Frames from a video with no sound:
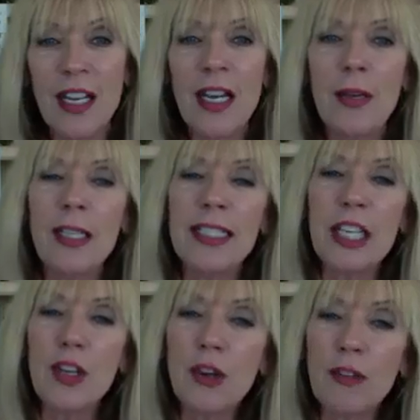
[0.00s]
You
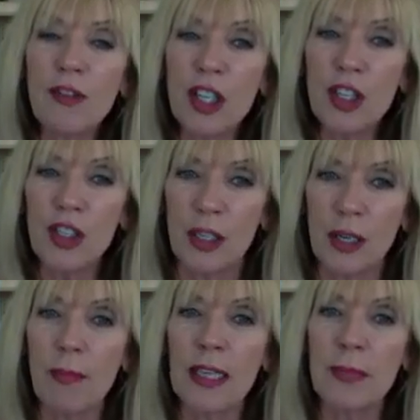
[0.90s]
see, your vision
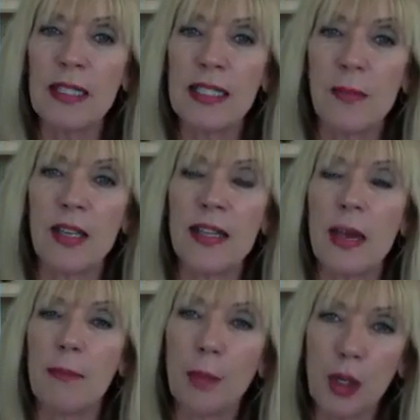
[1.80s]
must be something
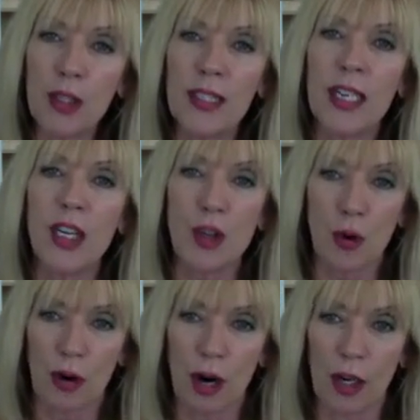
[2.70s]
that burns in
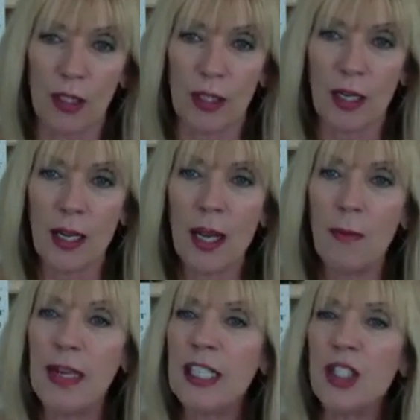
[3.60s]
your heart,
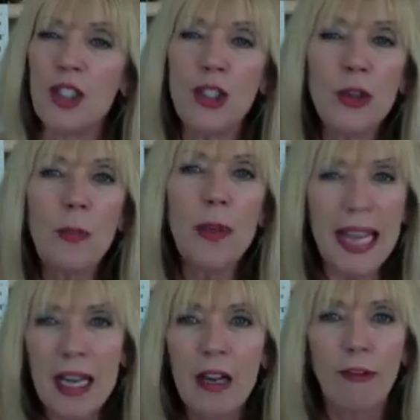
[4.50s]
but it's too
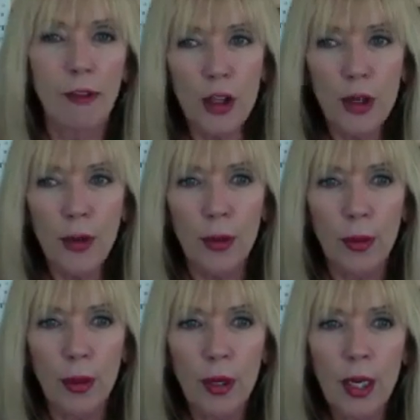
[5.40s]
big for you
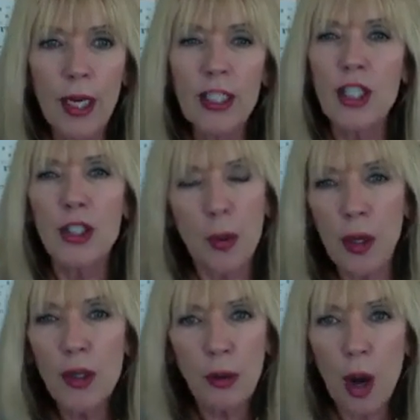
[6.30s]
to do on
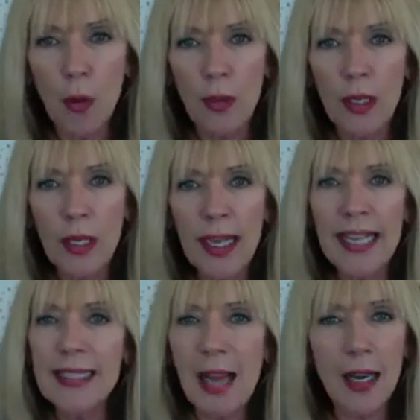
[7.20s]
your own.
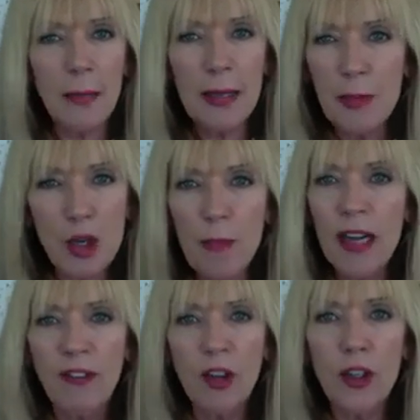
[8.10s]
It's got to be too
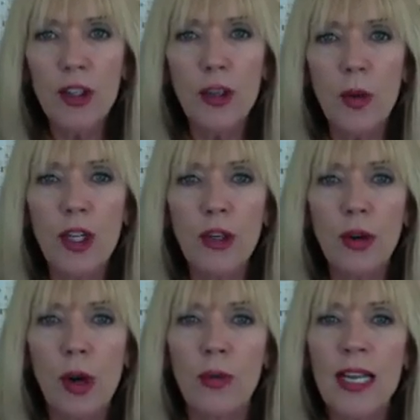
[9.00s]
big for you to do on your
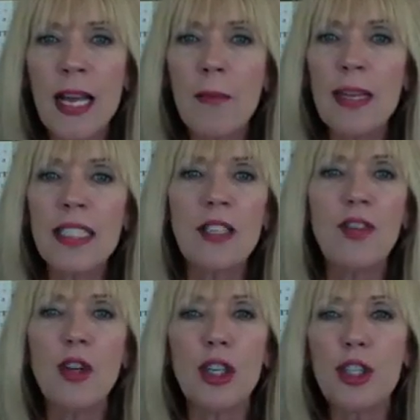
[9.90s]
own, because if
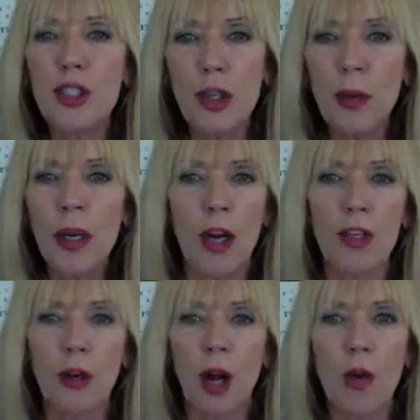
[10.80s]
you could do it on
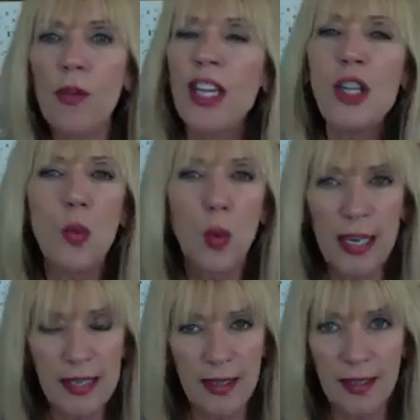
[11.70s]
your own, then you
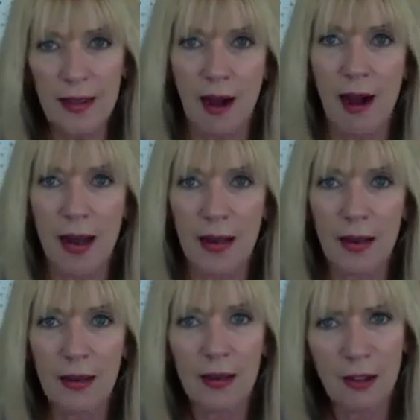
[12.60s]
wouldn't need God,
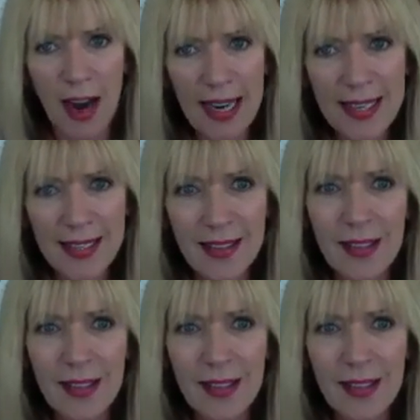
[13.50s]
right?